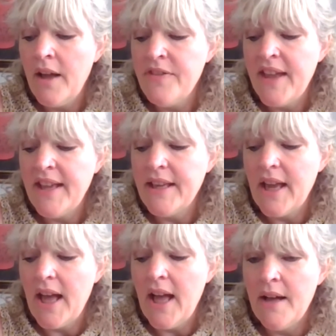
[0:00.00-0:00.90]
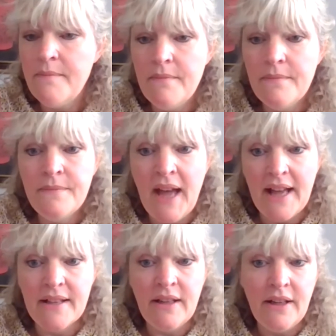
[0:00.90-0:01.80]
think
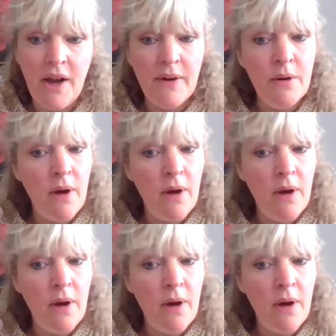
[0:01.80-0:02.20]
that, you know,